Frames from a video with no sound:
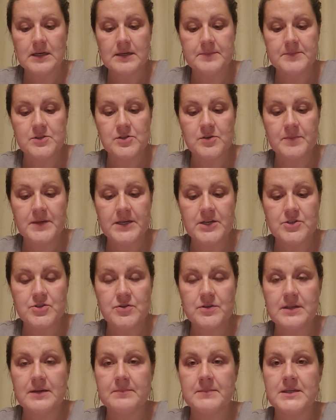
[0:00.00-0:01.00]
So making sure
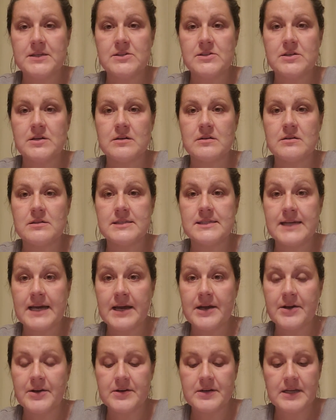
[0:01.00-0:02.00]
that meals are
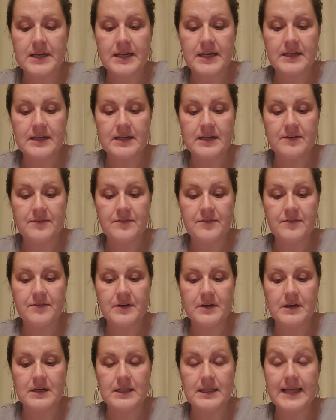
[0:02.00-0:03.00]
staggered, and if
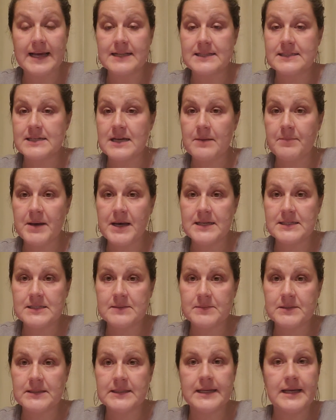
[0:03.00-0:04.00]
that's not
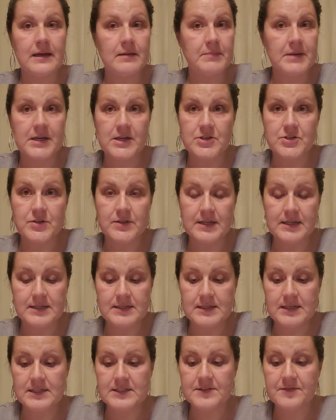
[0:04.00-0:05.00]
possible, again, making sure that
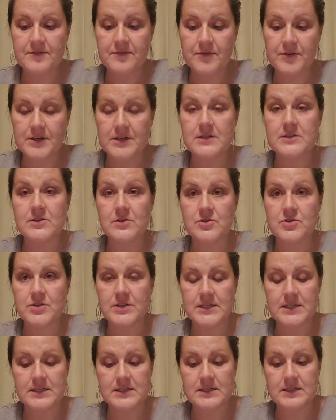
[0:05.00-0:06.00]
6-foot social
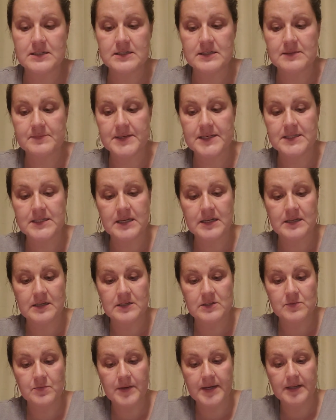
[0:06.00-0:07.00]
distance is maintained
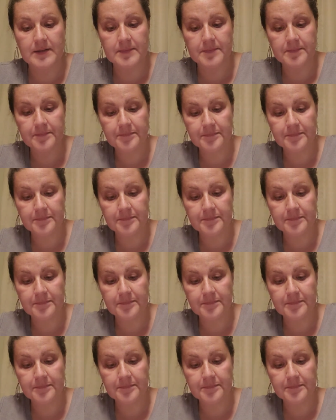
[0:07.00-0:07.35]
as well.